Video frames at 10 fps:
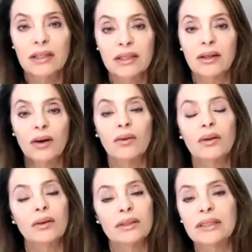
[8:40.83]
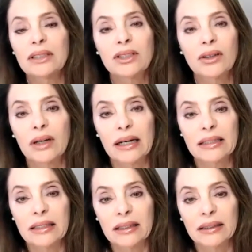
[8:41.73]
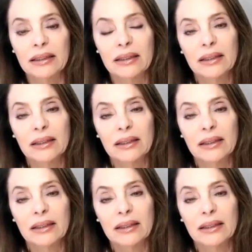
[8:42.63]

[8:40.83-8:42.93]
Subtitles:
So such a good idea.